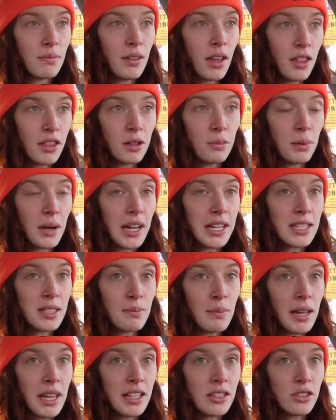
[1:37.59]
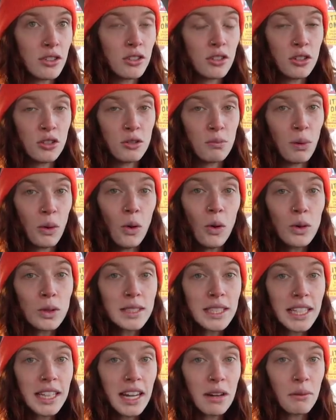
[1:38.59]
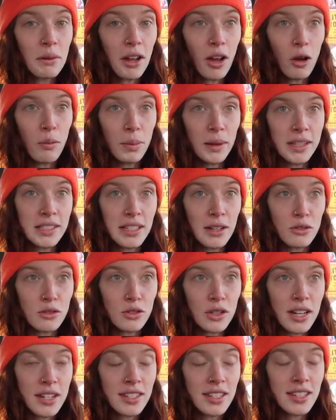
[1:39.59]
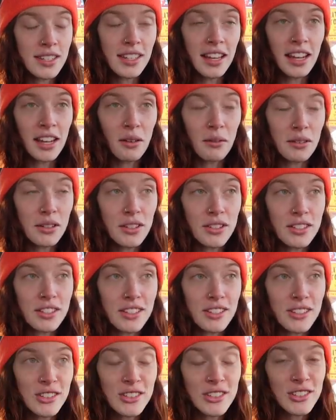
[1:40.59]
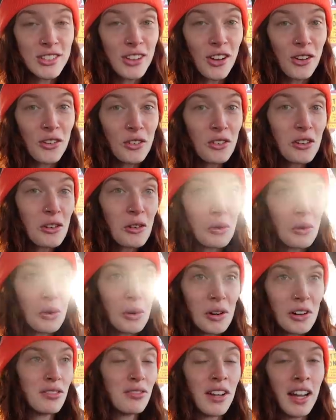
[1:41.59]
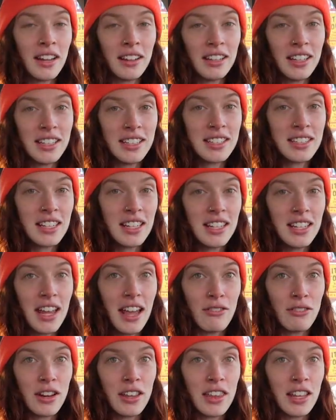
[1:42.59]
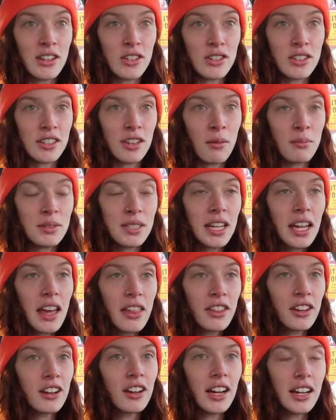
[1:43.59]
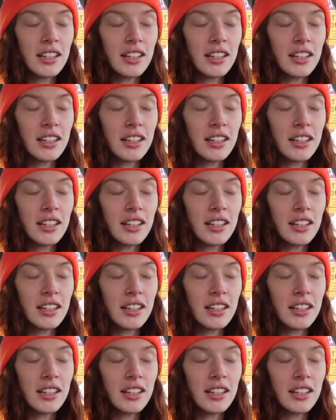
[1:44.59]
other bridesmaids to Beholden and we all picked out dresses, and it was so cool to finally see everything just come together.